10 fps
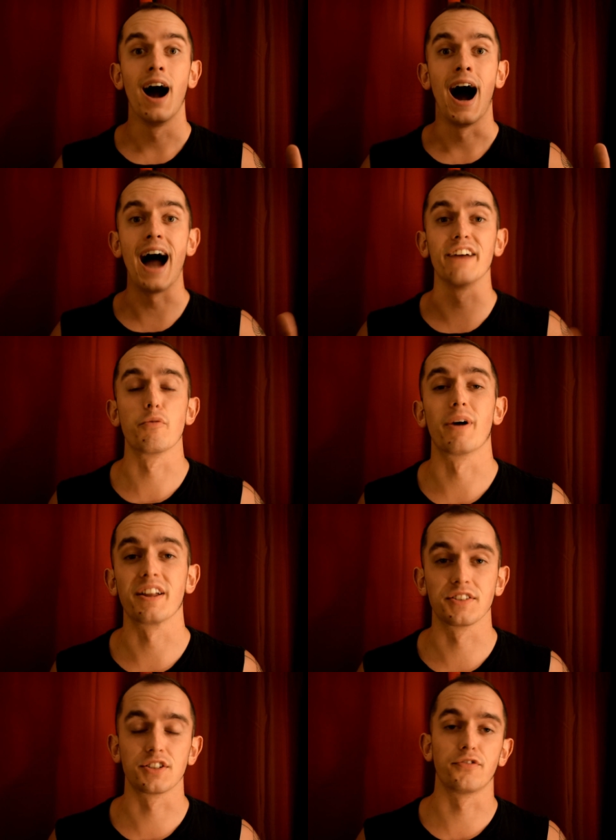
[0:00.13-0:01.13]
Hi everybody,
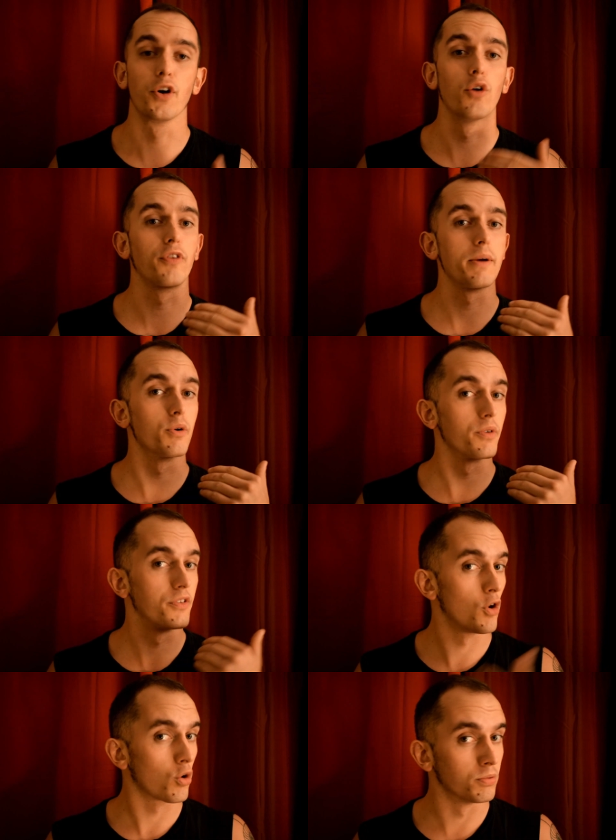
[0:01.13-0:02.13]
this is Phil Freeman with the
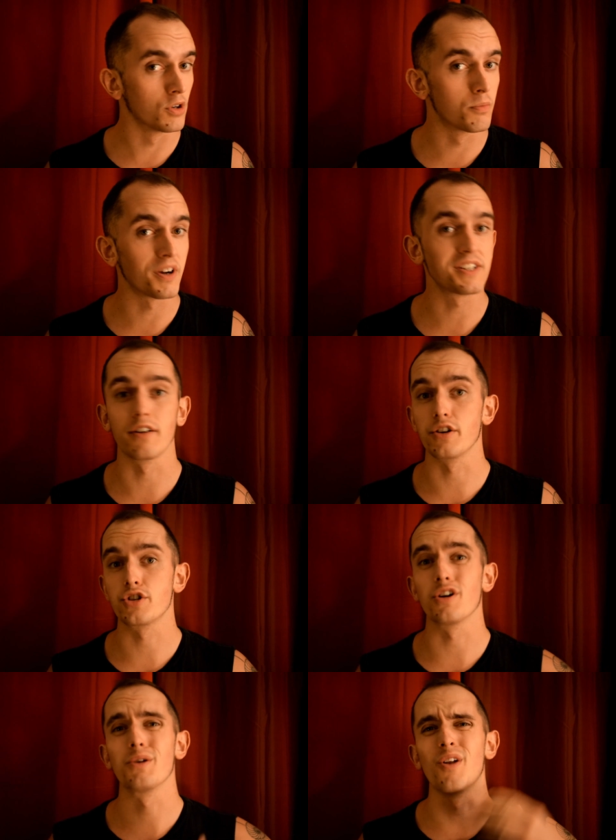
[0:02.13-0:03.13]
Vocal Blueprint here to
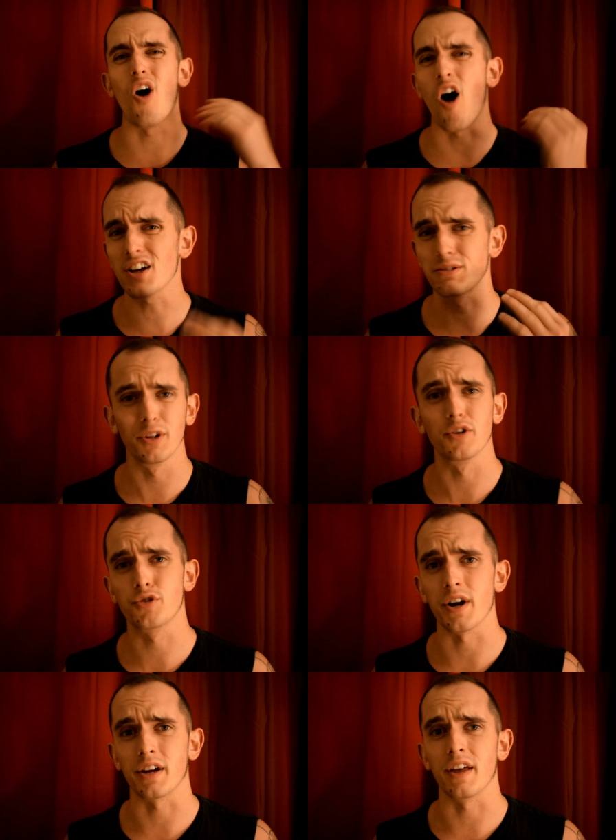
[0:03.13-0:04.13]
show you an awesome little
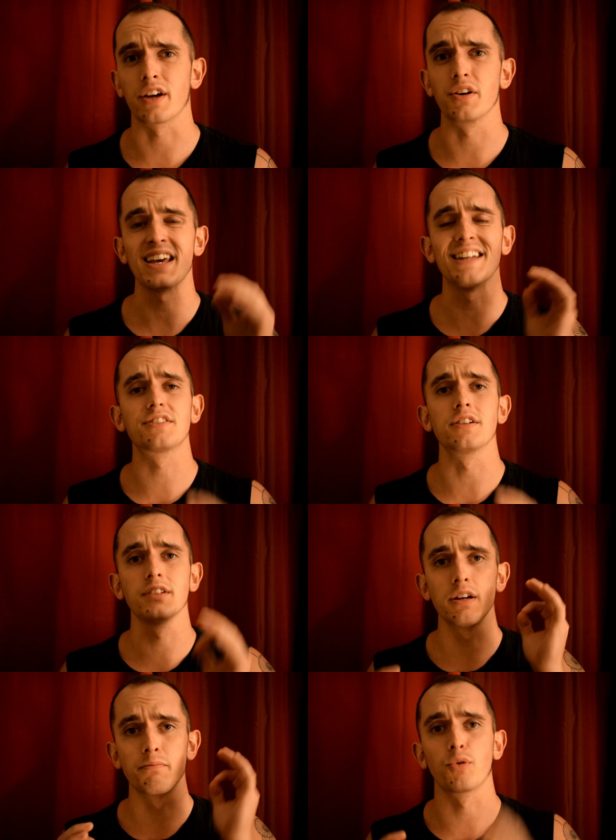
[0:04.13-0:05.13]
trick that could
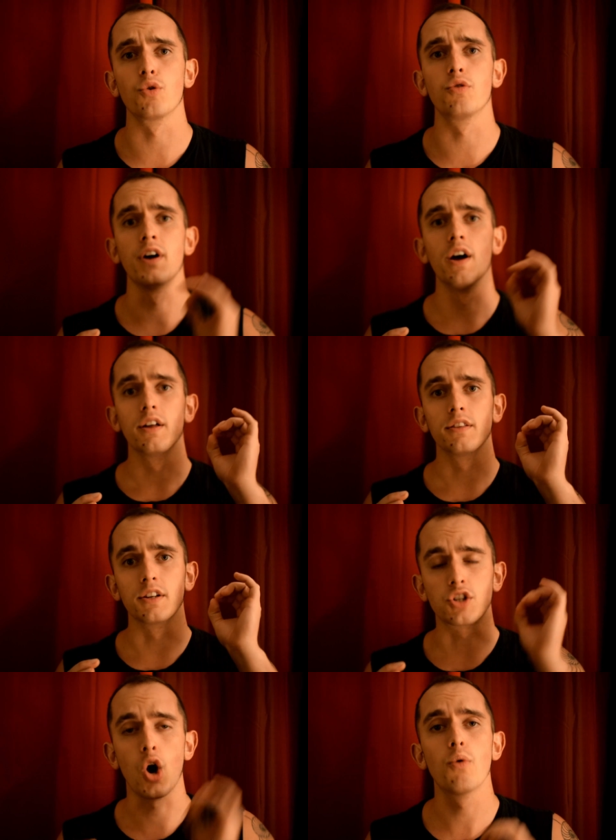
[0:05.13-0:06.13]
instantly improve the
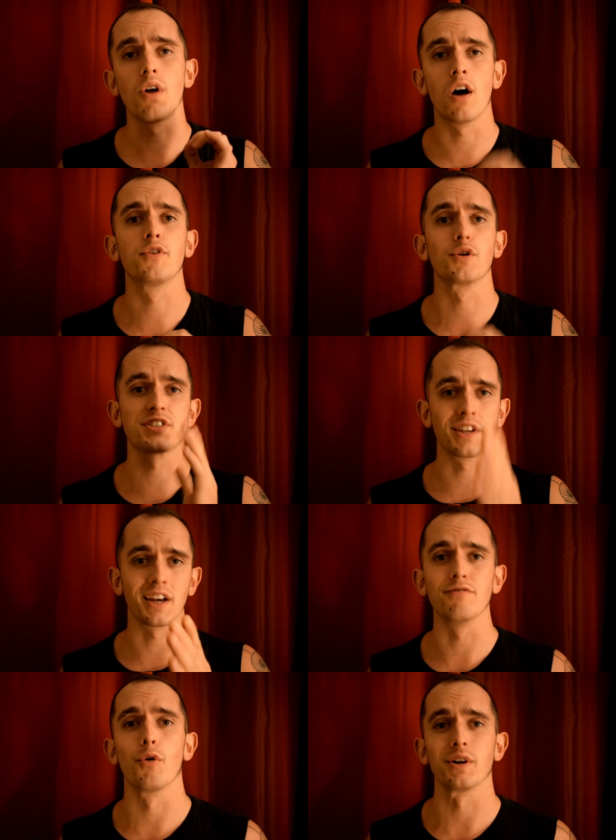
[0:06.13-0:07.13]
tone of your
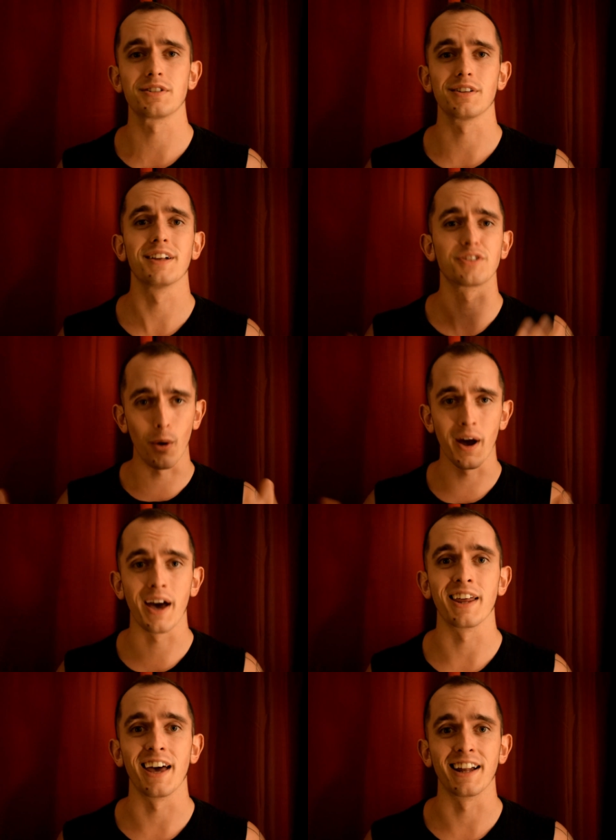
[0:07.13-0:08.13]
singing voice. Let's go
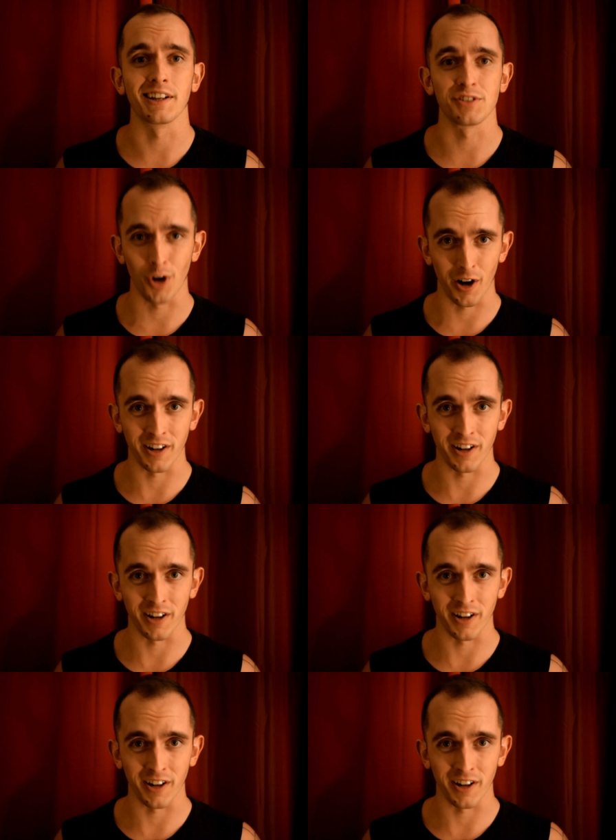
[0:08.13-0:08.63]
ahead and get started.